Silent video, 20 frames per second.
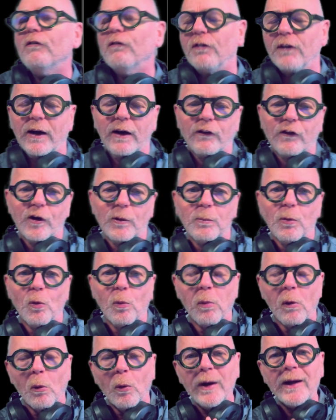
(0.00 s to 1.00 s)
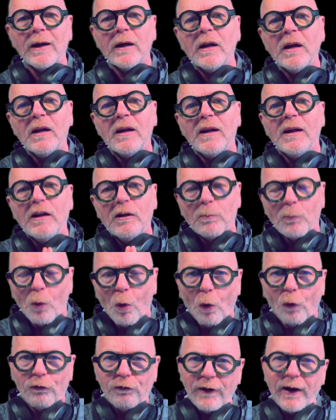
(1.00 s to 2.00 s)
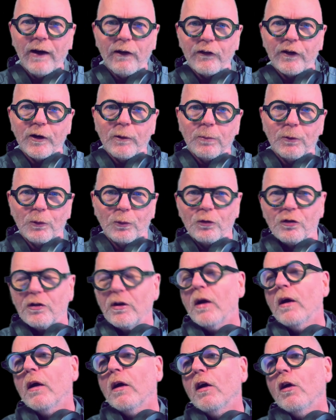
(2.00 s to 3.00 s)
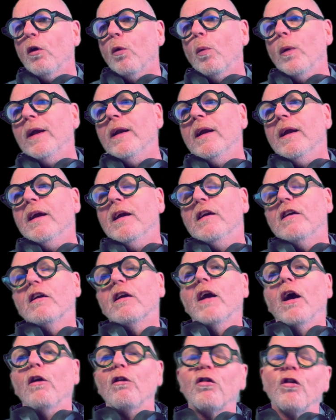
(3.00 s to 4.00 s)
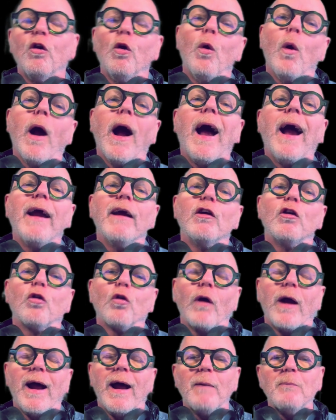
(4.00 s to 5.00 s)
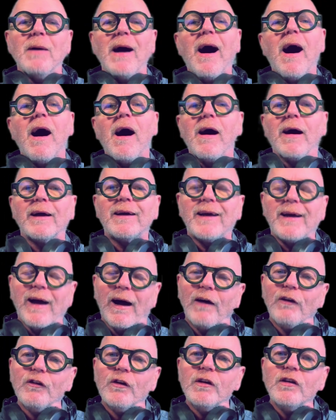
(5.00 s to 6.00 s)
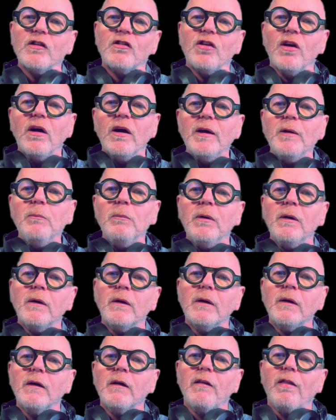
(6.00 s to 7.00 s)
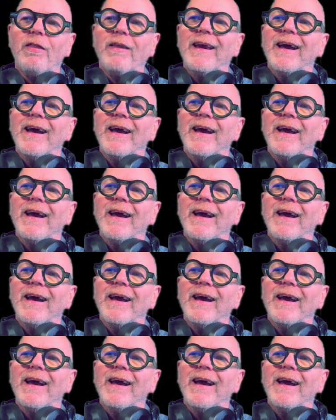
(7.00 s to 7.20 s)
variable, but we're going to need more variables. We need to go through and grab our current time, the